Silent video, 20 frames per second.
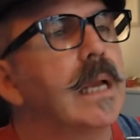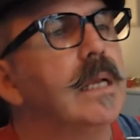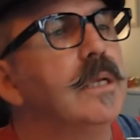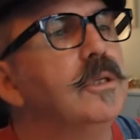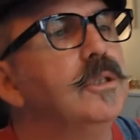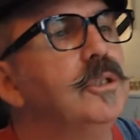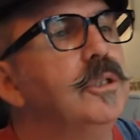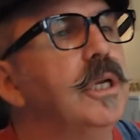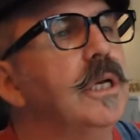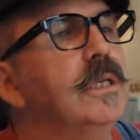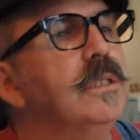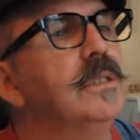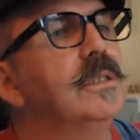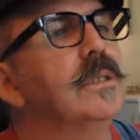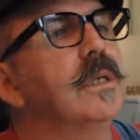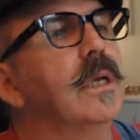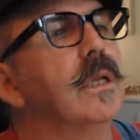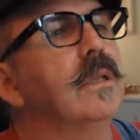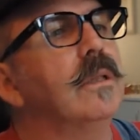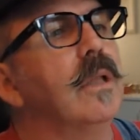
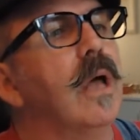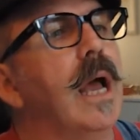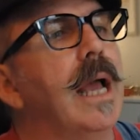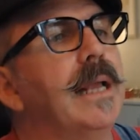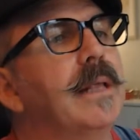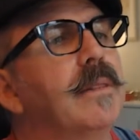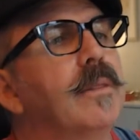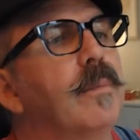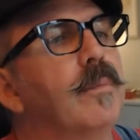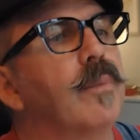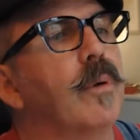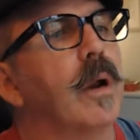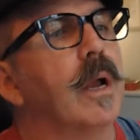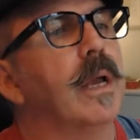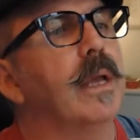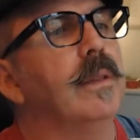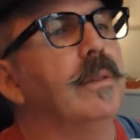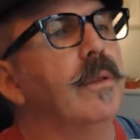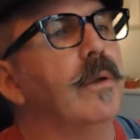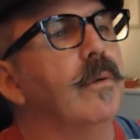Just like the
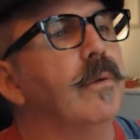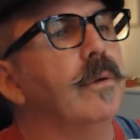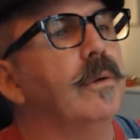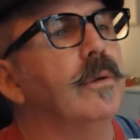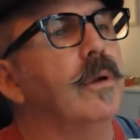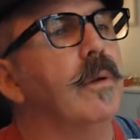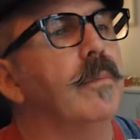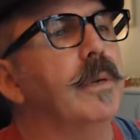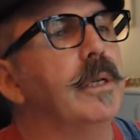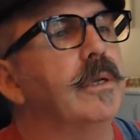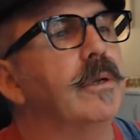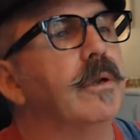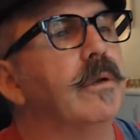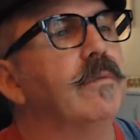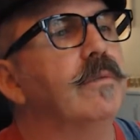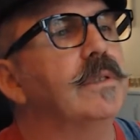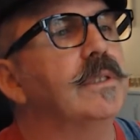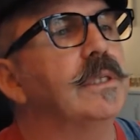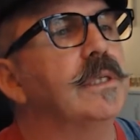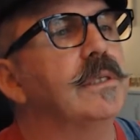brain, the autonomic
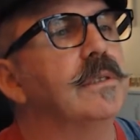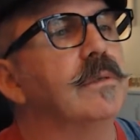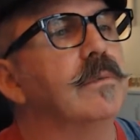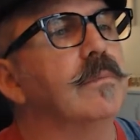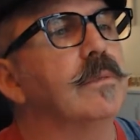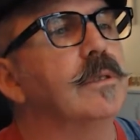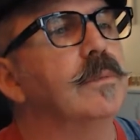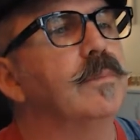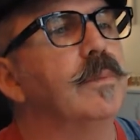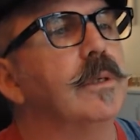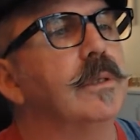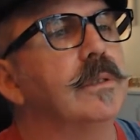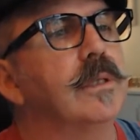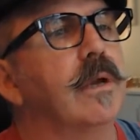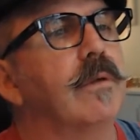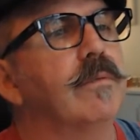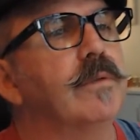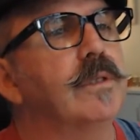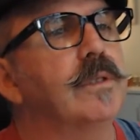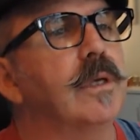nervous system was built
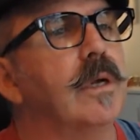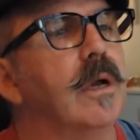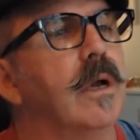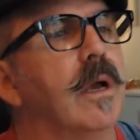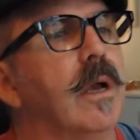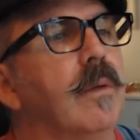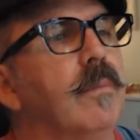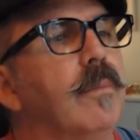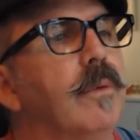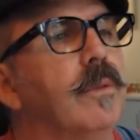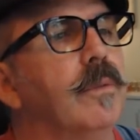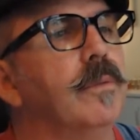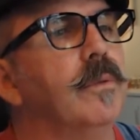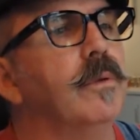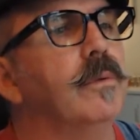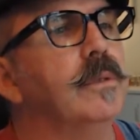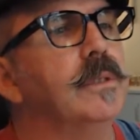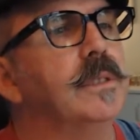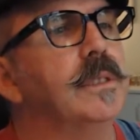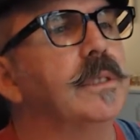over time, with
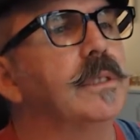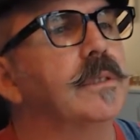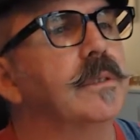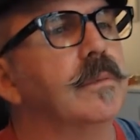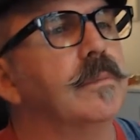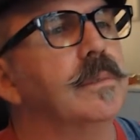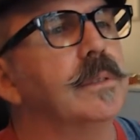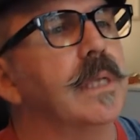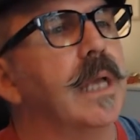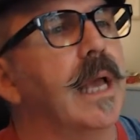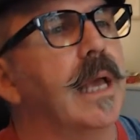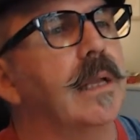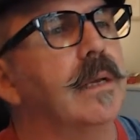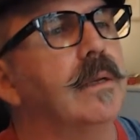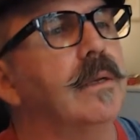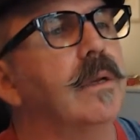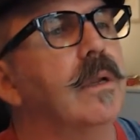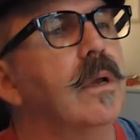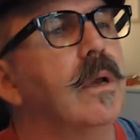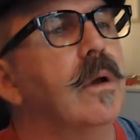newer systems
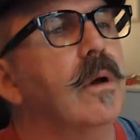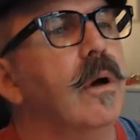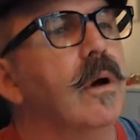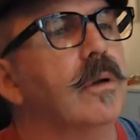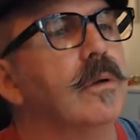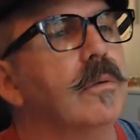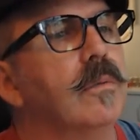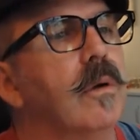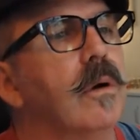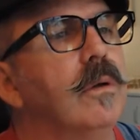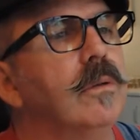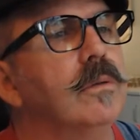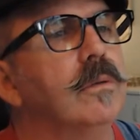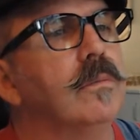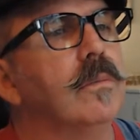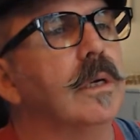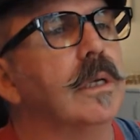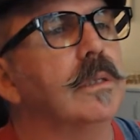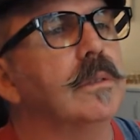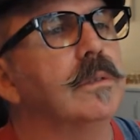added onto older
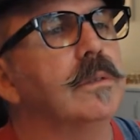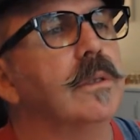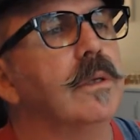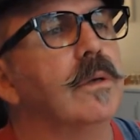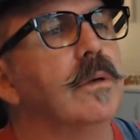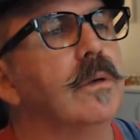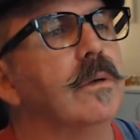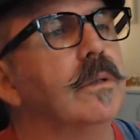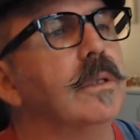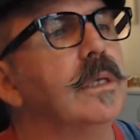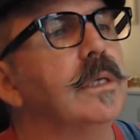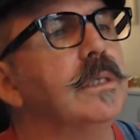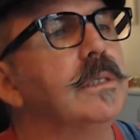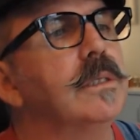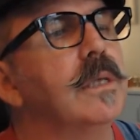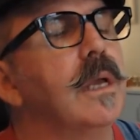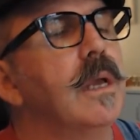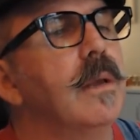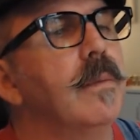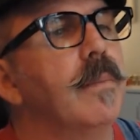ones. The
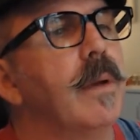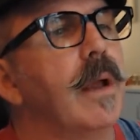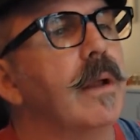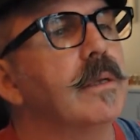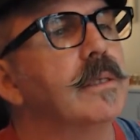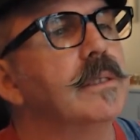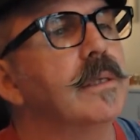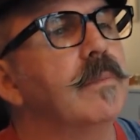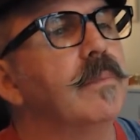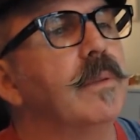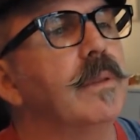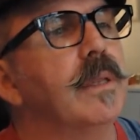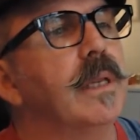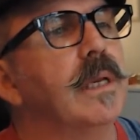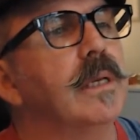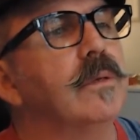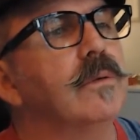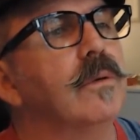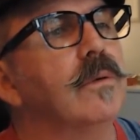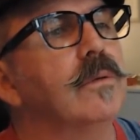earliest
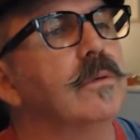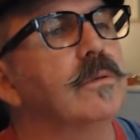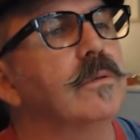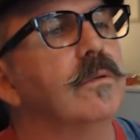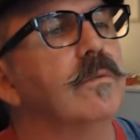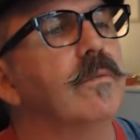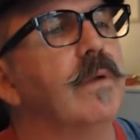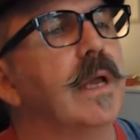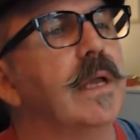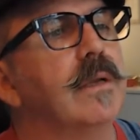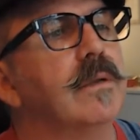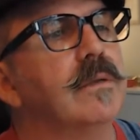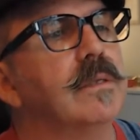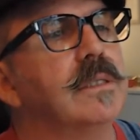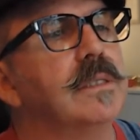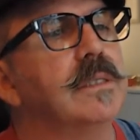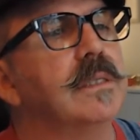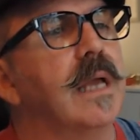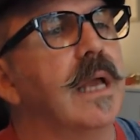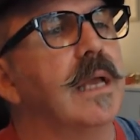parasympathetic dorsal vagal
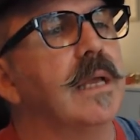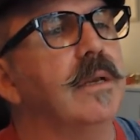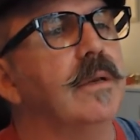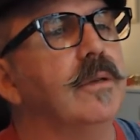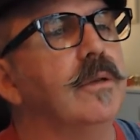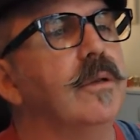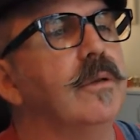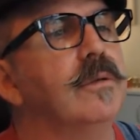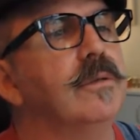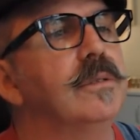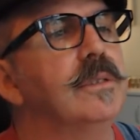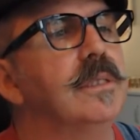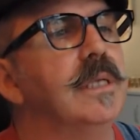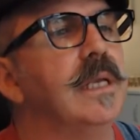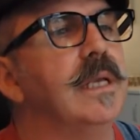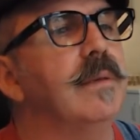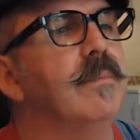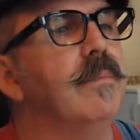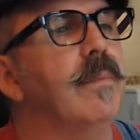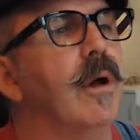state used
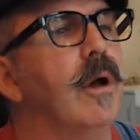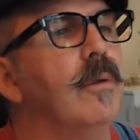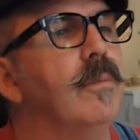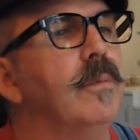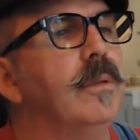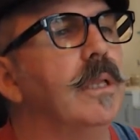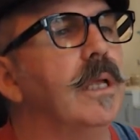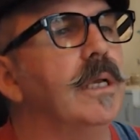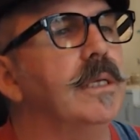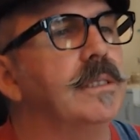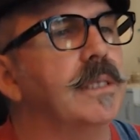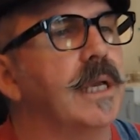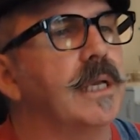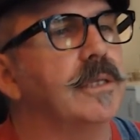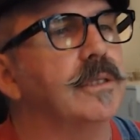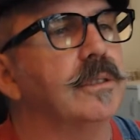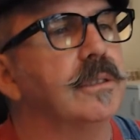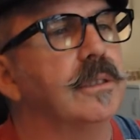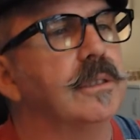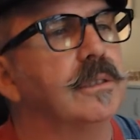
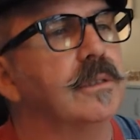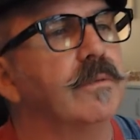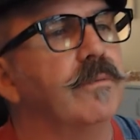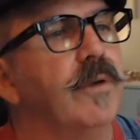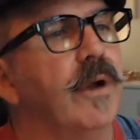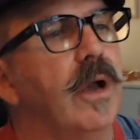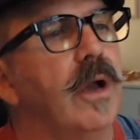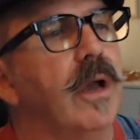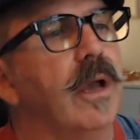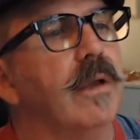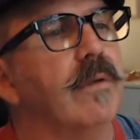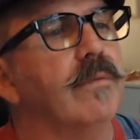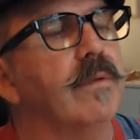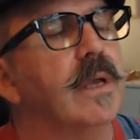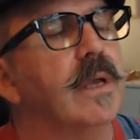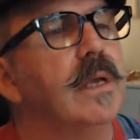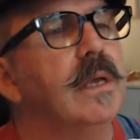immobilization to survive.